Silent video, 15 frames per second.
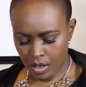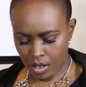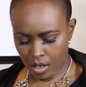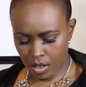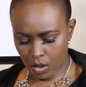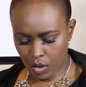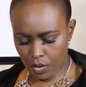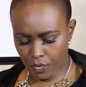
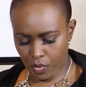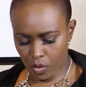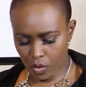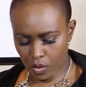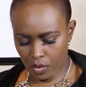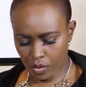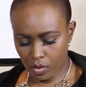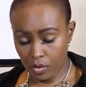and look
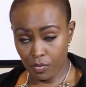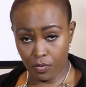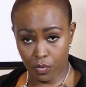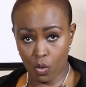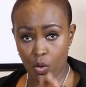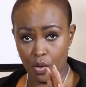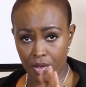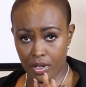for
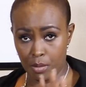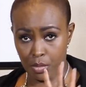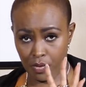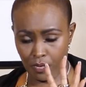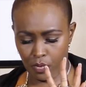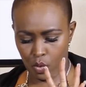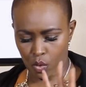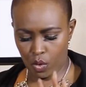the number
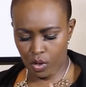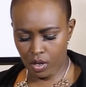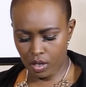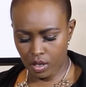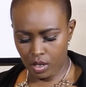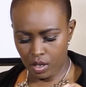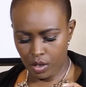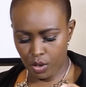4,
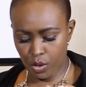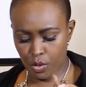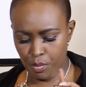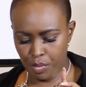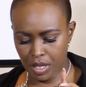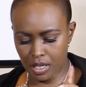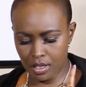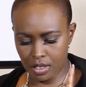
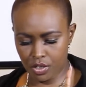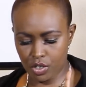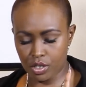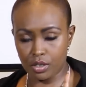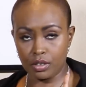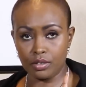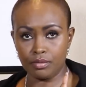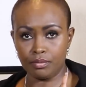UP
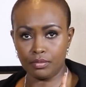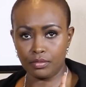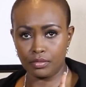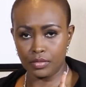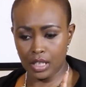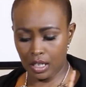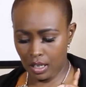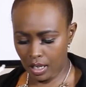Digital,
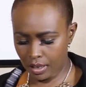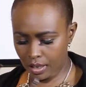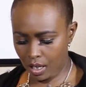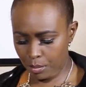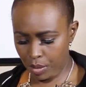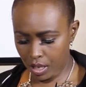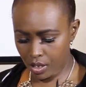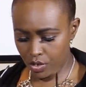and like
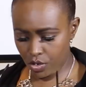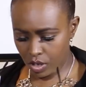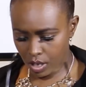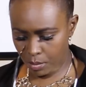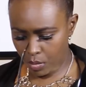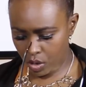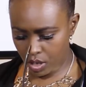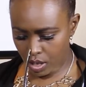that page. And
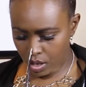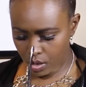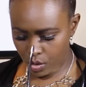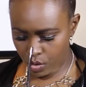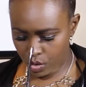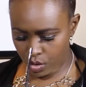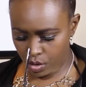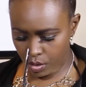I'm not telling you
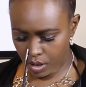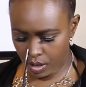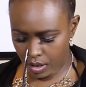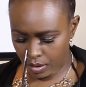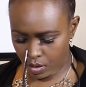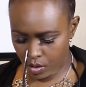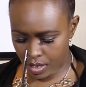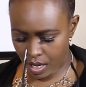to do it
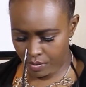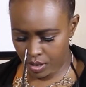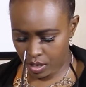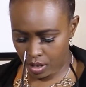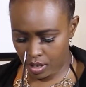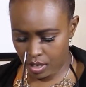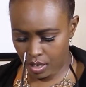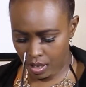because I haven't
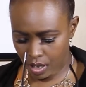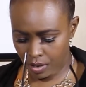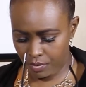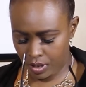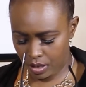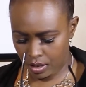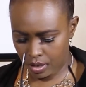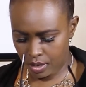done it. I've
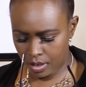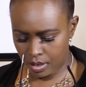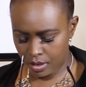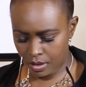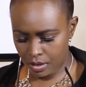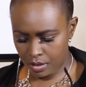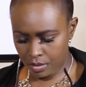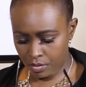done it
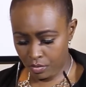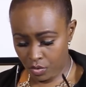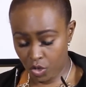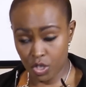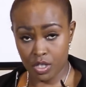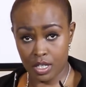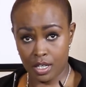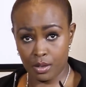
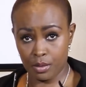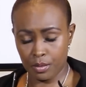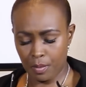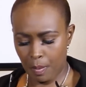just now.